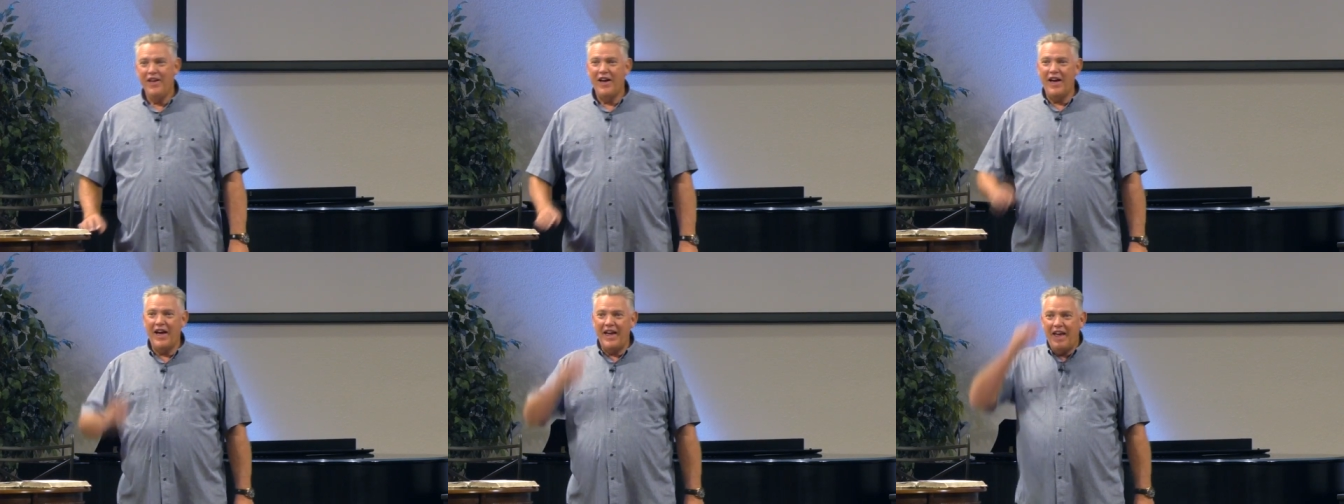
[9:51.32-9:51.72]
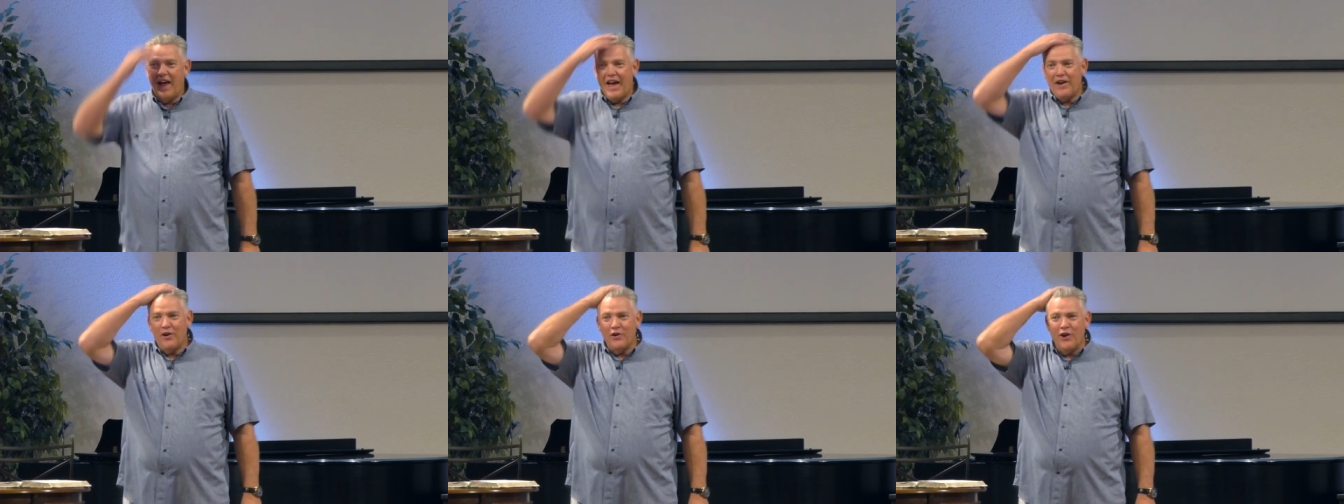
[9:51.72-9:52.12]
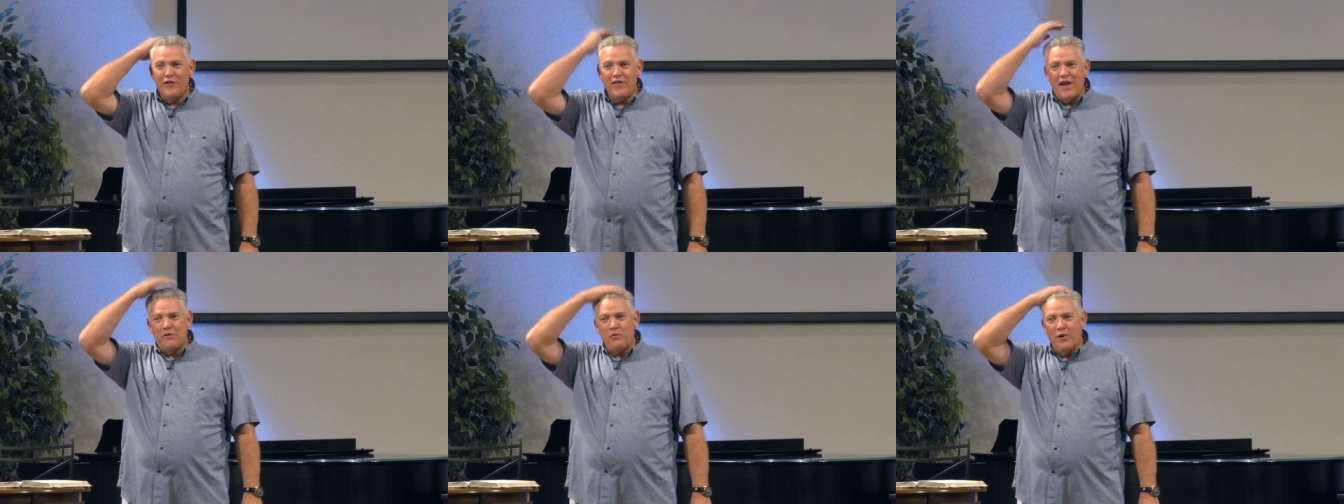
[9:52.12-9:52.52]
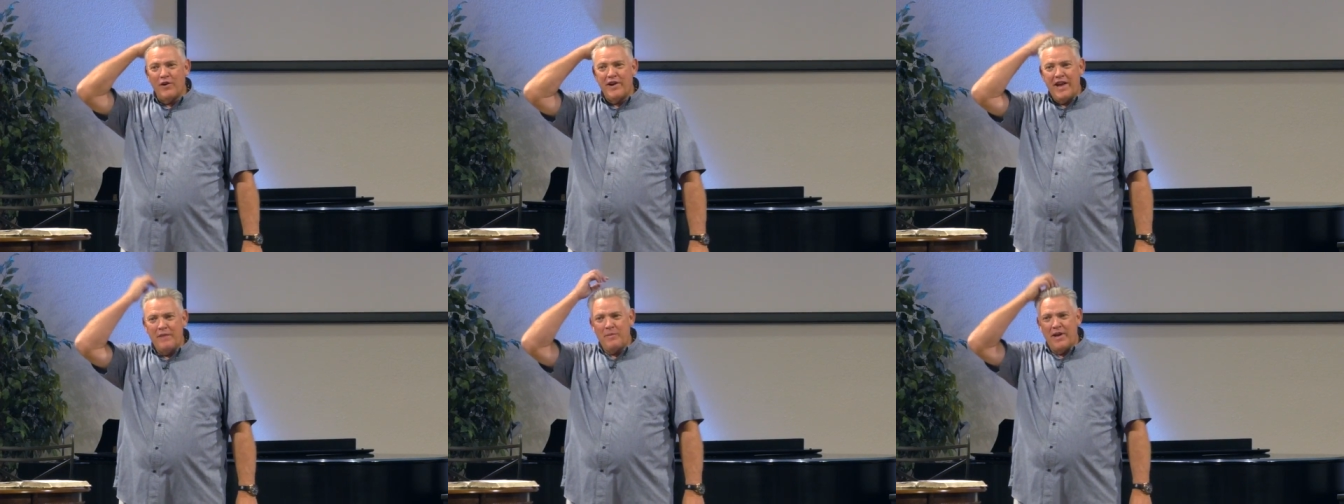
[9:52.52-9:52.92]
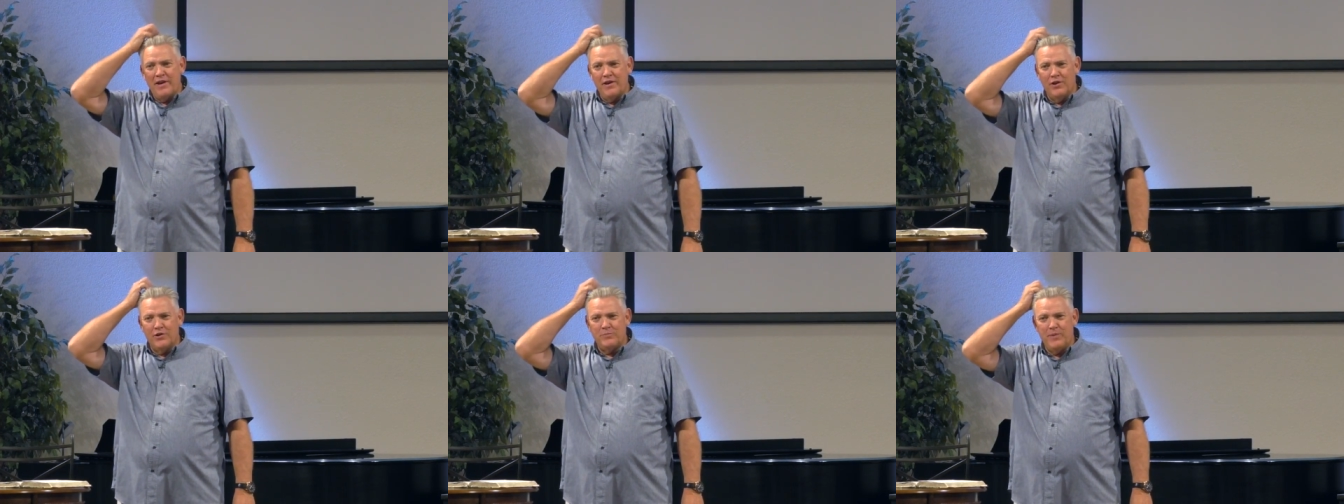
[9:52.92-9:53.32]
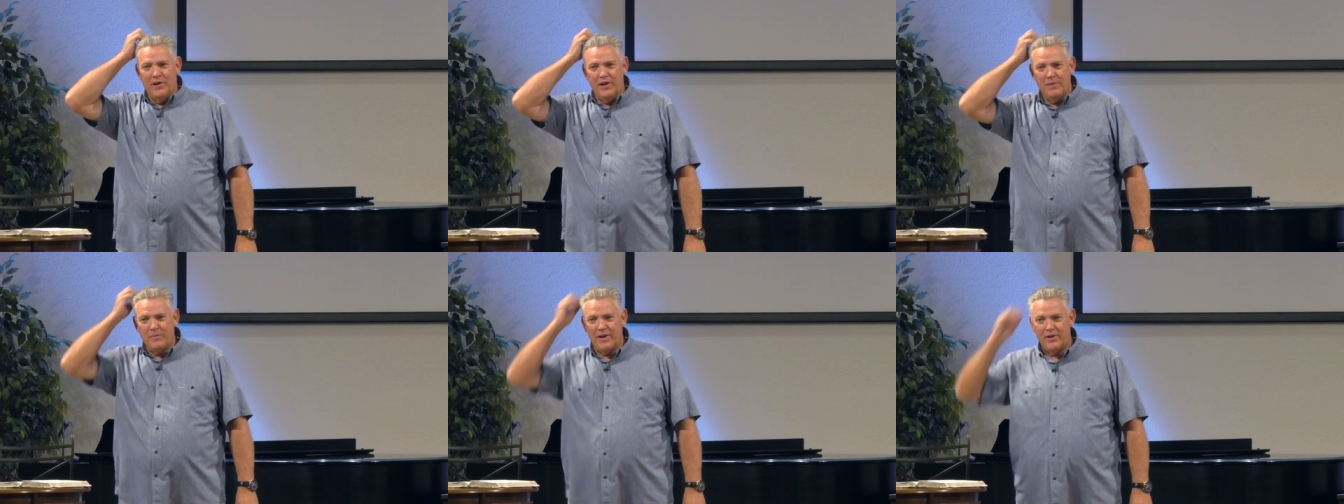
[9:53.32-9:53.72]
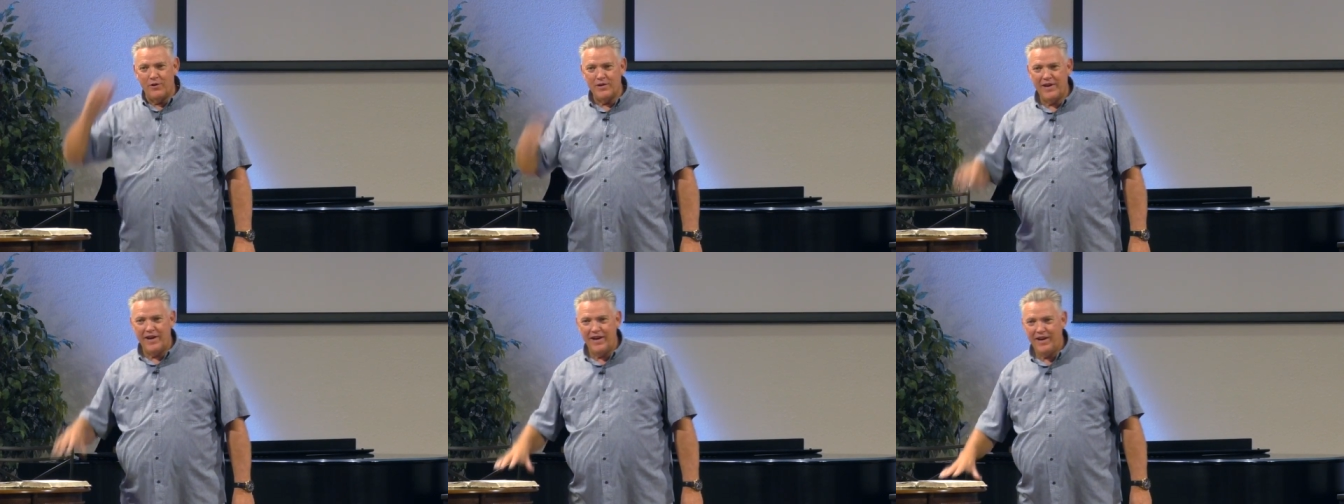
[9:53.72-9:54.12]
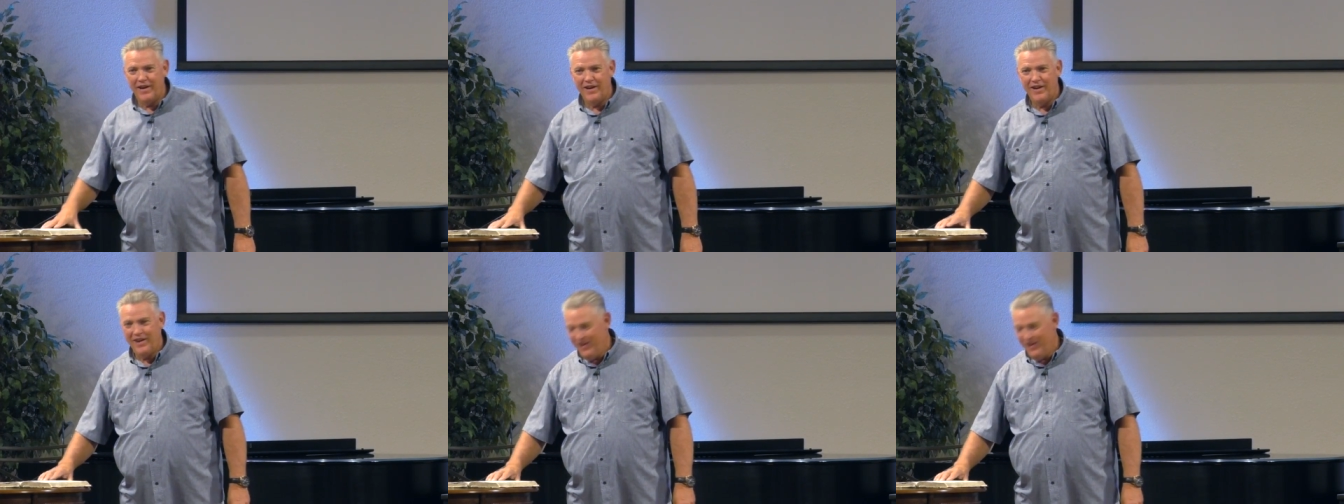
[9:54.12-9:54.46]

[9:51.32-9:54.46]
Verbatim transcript: I, I don't know if that's where an amen goes, Billy, but okay.